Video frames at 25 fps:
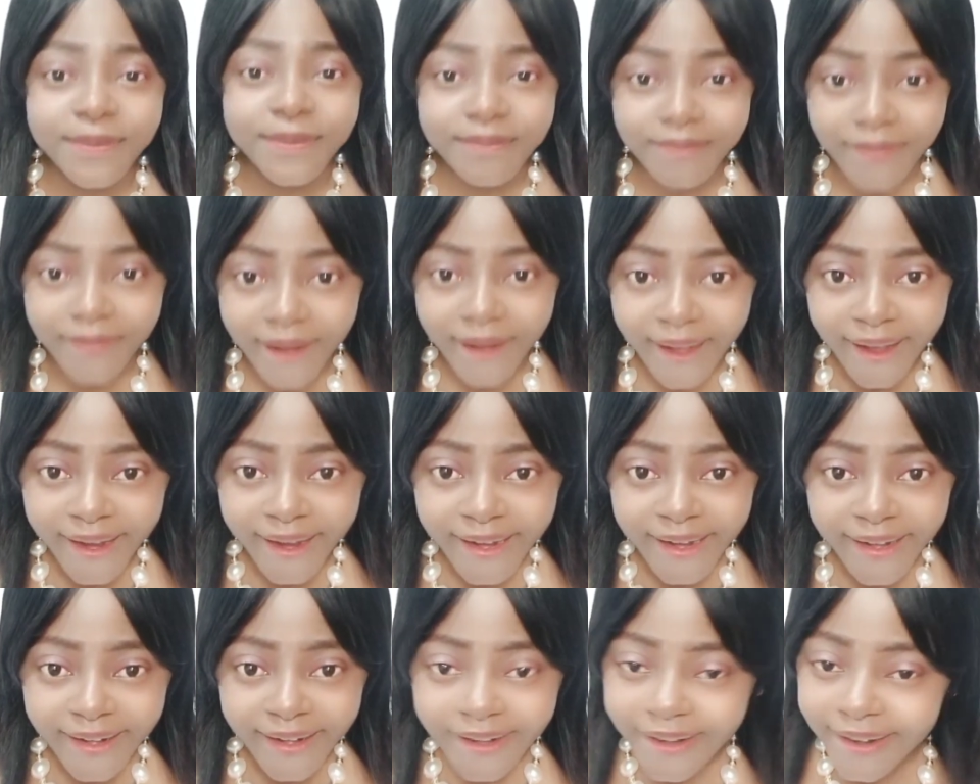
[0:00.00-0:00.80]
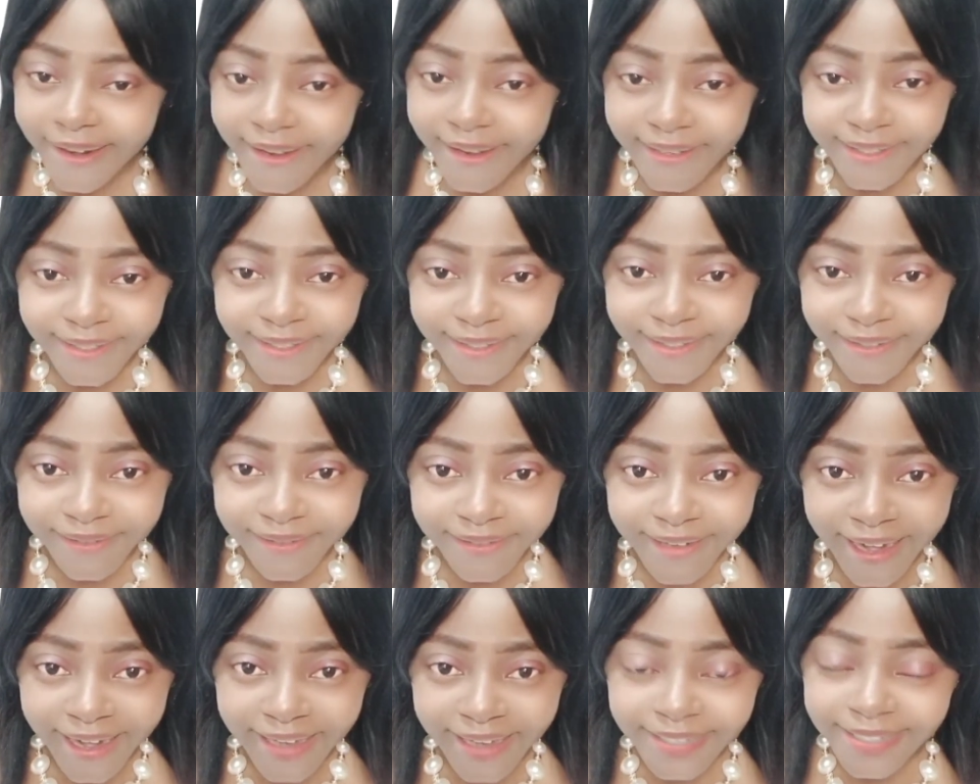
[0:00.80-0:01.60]
bye and see you
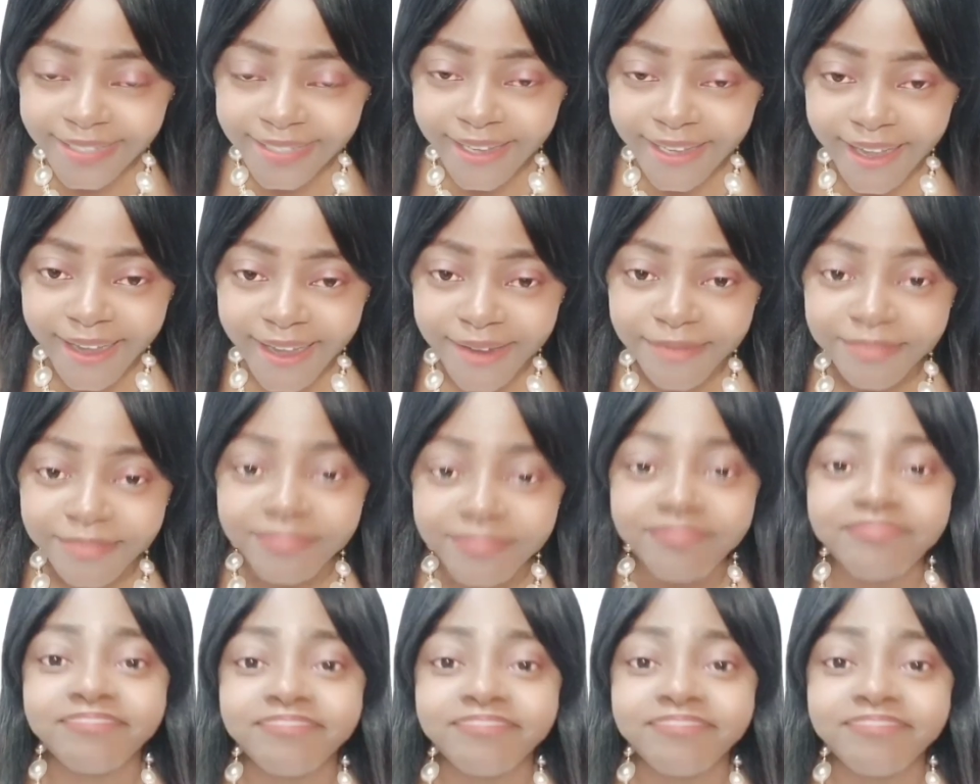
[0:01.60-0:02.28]
next time